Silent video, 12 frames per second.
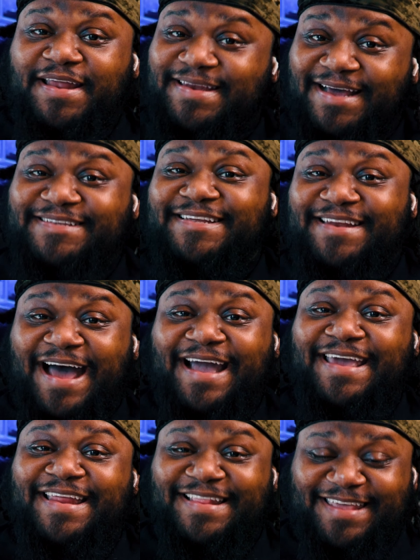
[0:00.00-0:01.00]
it doesn't
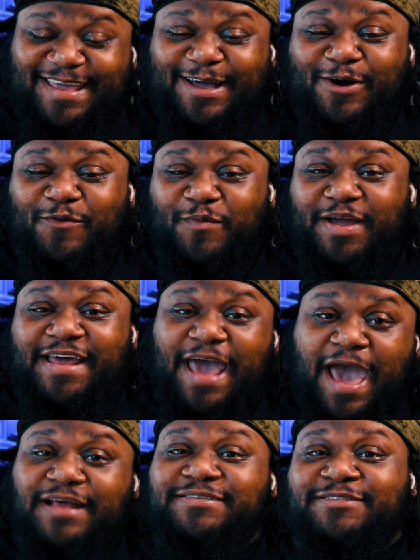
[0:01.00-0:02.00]
knock anything over. It
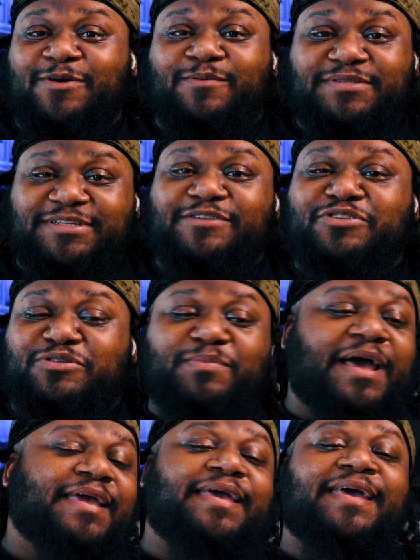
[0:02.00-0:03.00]
has its own sensors. I'm
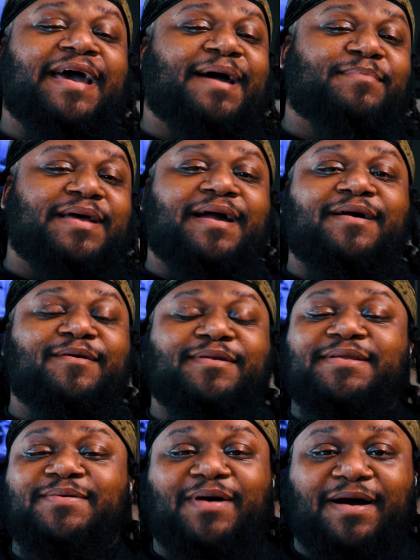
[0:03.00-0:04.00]
like, yeah, I'm not
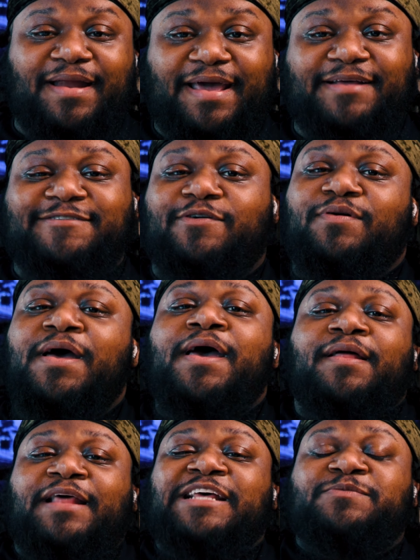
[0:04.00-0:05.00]
going to do all that. So
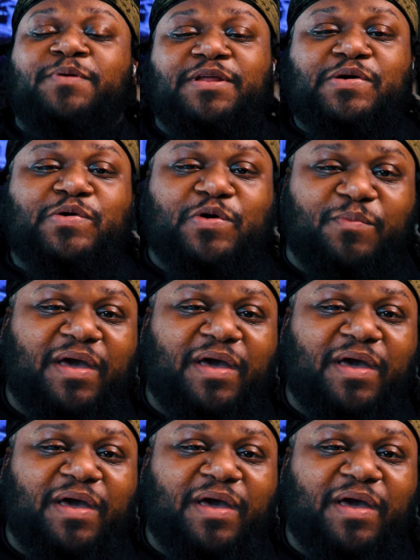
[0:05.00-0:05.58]
that's pretty cool,